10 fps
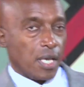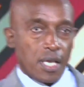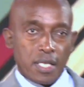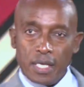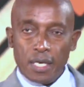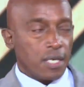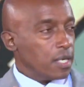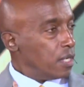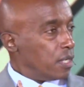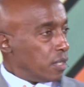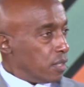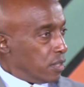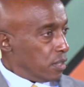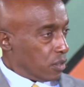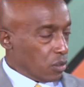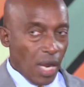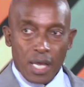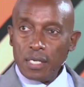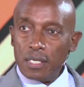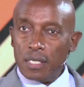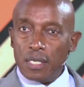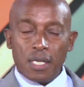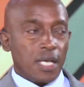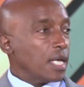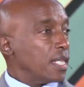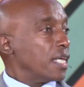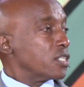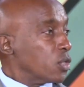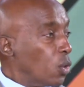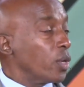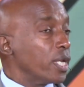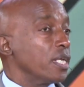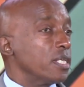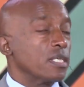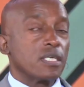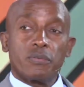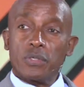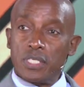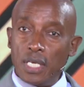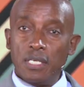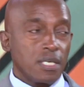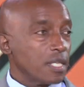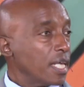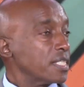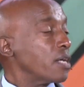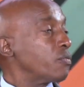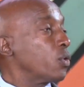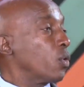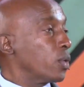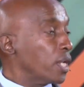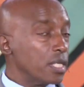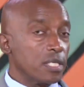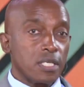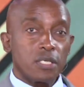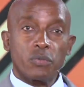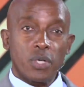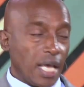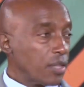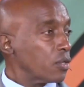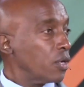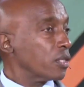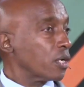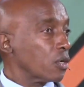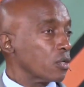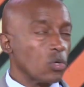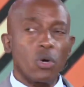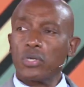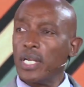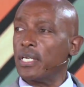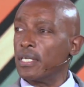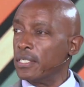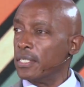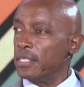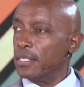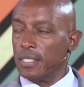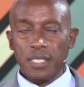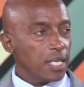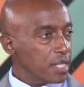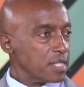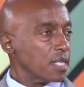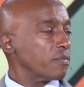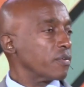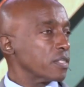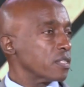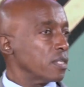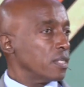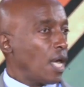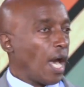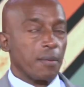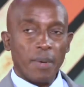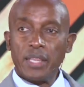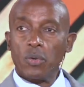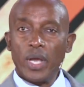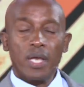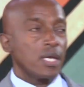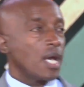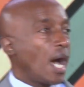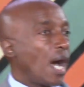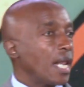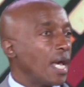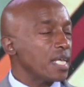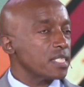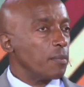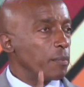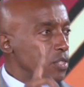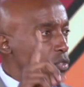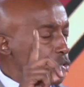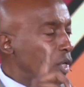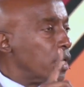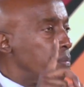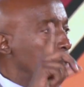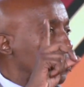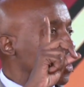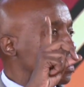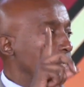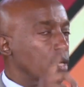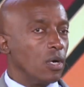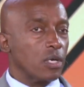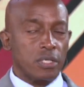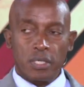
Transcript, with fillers: In the Quran, there's no need for sin, there's therefore no need for death on the cross. Already, it is a difference. And by the way, Allah is a strictly monotheistic God.